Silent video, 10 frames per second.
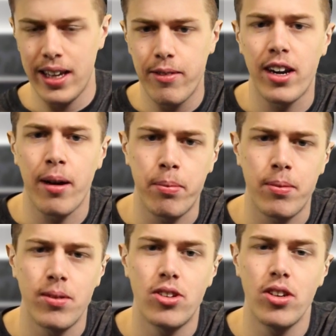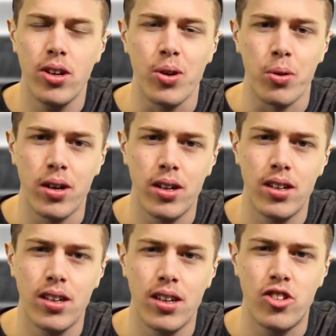leave it up to you
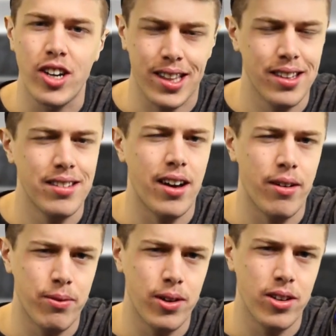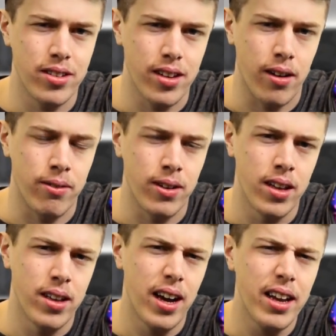to check these out for yourself.
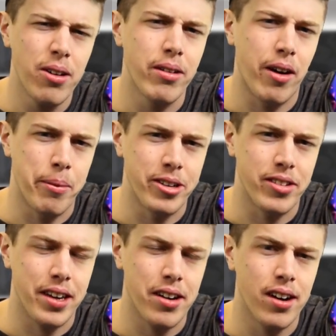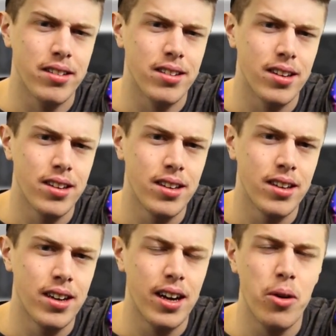I don't know how much they cost.
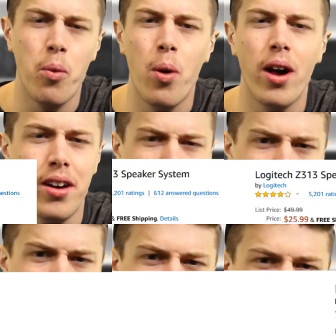I don't want to know.